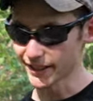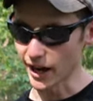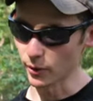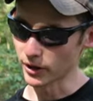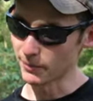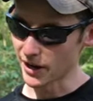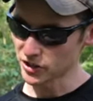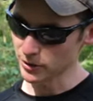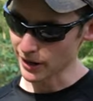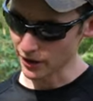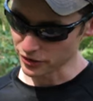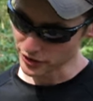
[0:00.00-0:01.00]
thing I want to mention
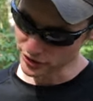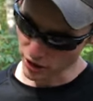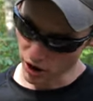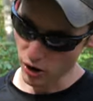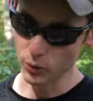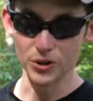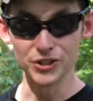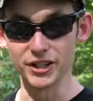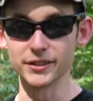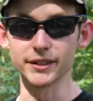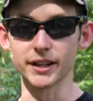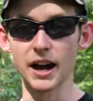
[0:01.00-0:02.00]
about this saw, which
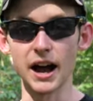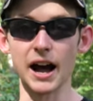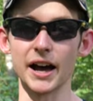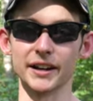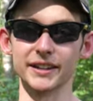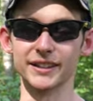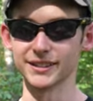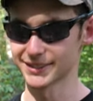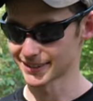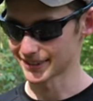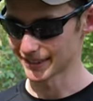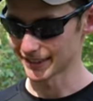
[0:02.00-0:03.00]
is a con, is
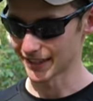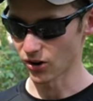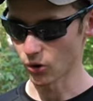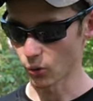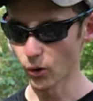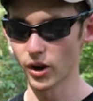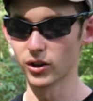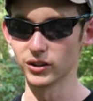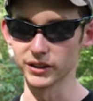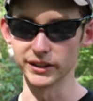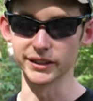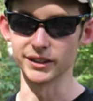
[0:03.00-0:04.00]
the oil
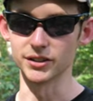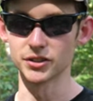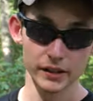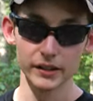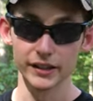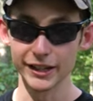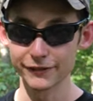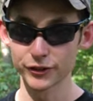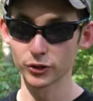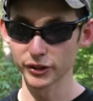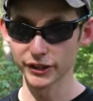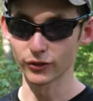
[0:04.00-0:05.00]
leakage. If
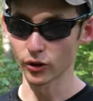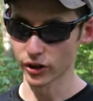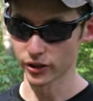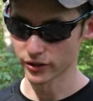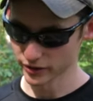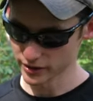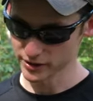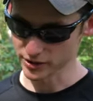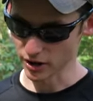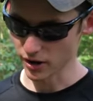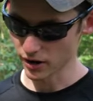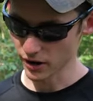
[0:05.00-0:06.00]
you leave oil in this
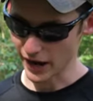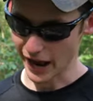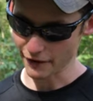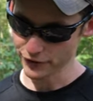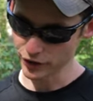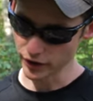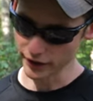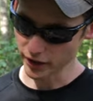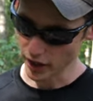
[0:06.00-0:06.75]
saw after you're done